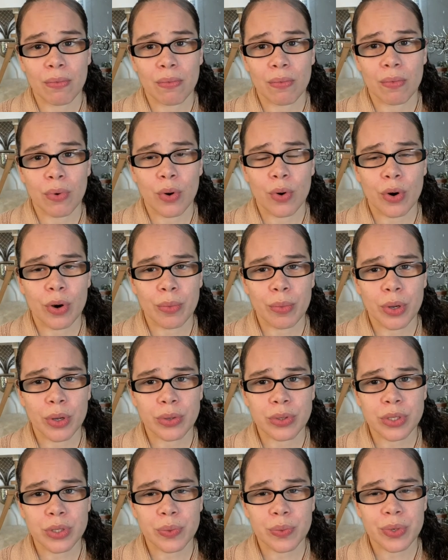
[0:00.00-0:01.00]

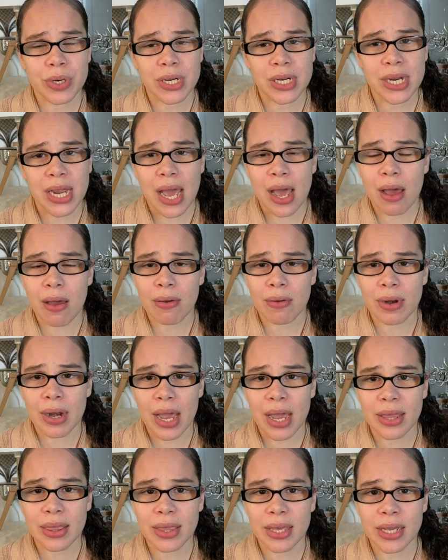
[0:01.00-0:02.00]
hormones were down,
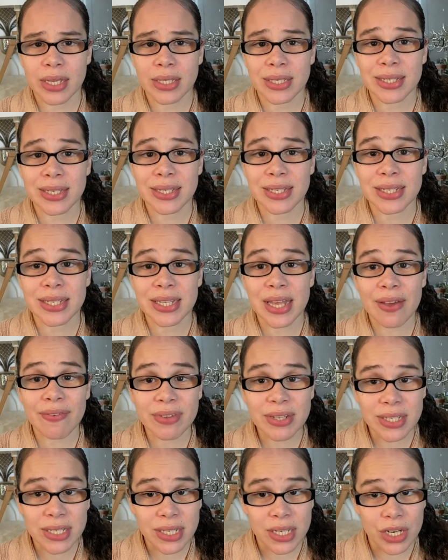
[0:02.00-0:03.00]
I think, to
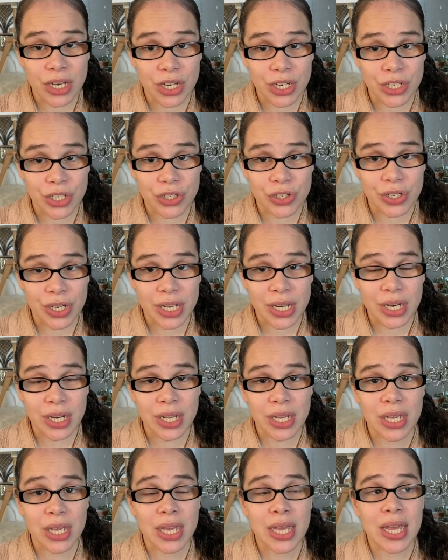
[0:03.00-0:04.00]
1,700.
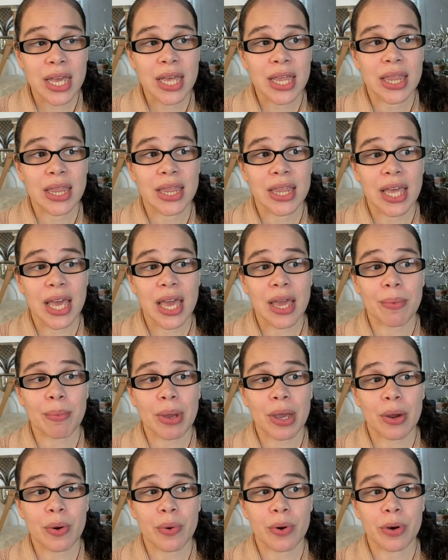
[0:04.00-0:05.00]
Then
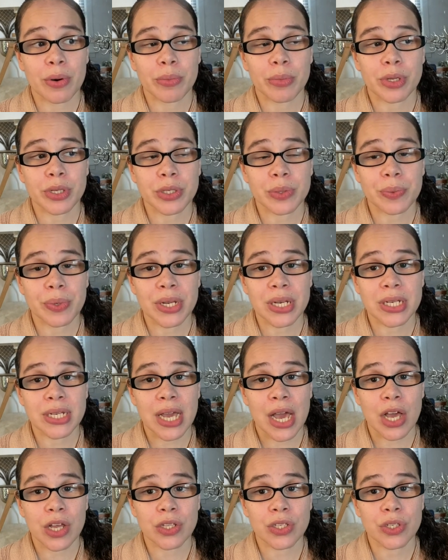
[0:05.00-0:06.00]
my hormones went
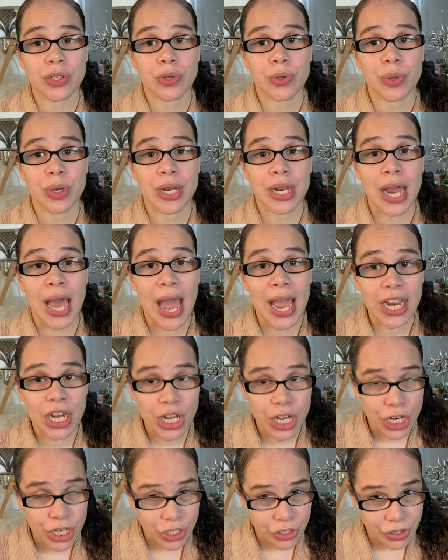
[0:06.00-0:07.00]
down to
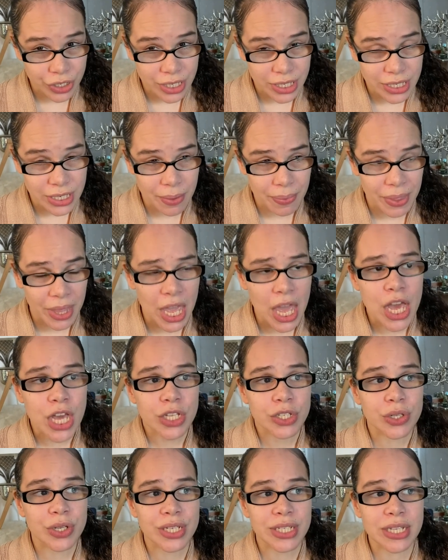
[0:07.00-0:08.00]
900 and something.
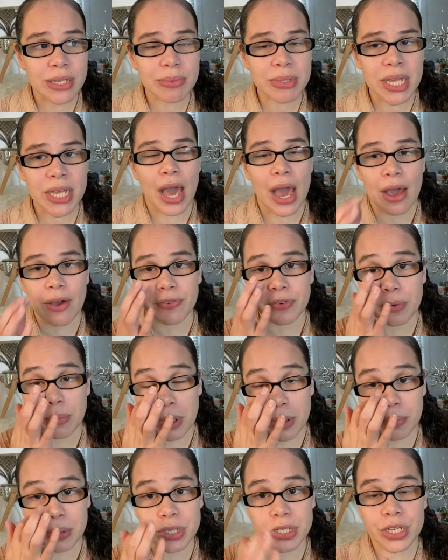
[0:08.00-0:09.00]
So it seems like after
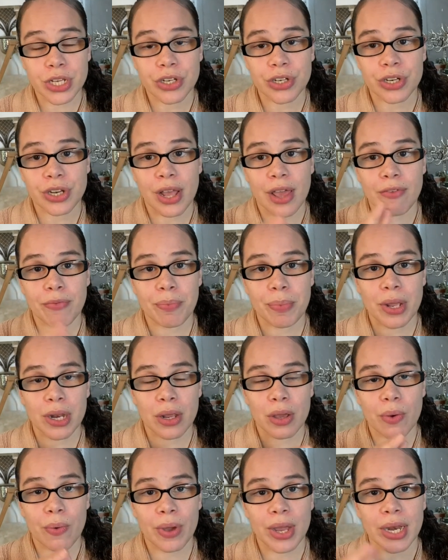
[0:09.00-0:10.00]
my procedure, they've
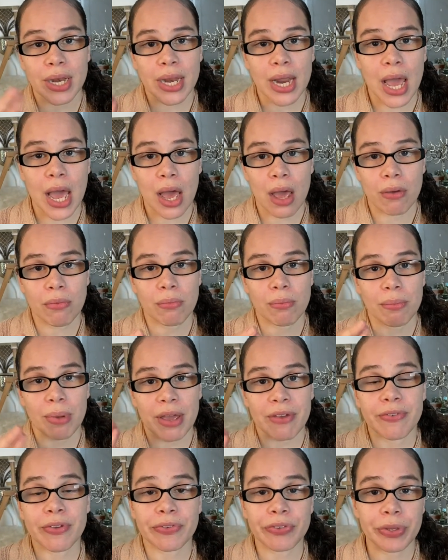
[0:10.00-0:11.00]
been going down
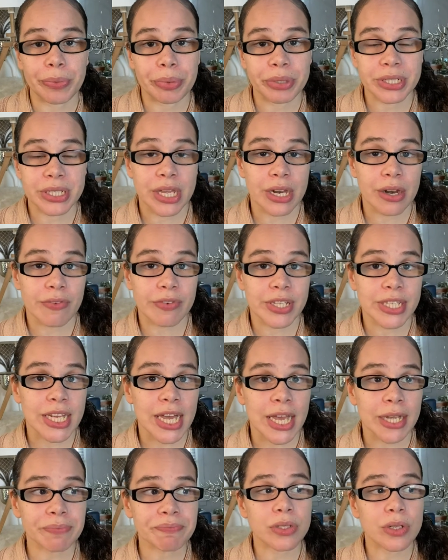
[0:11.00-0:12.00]
by 50% every
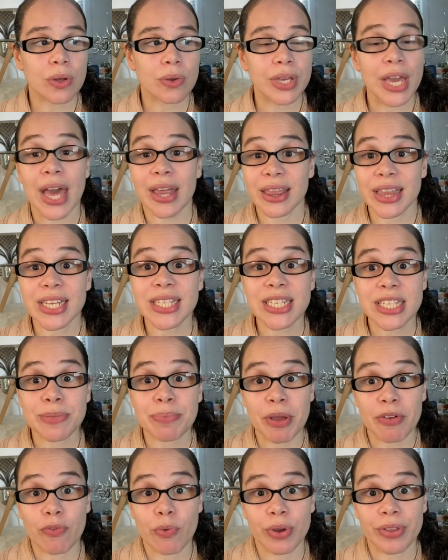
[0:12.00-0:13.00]
time. So yeah, this is
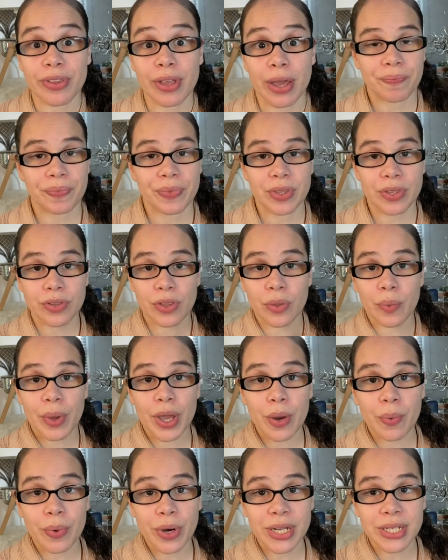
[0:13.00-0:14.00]
my fourth time. So the
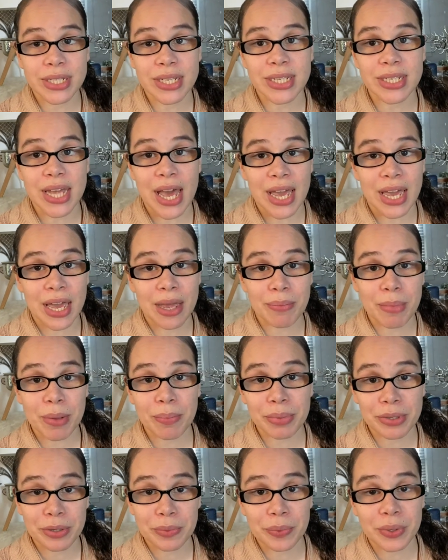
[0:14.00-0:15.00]
way it works is I get my
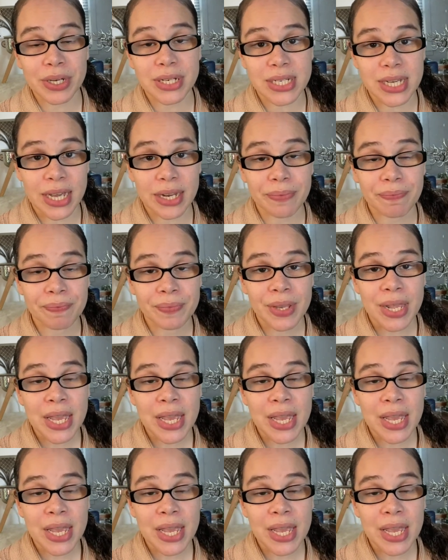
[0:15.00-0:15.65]
blood work done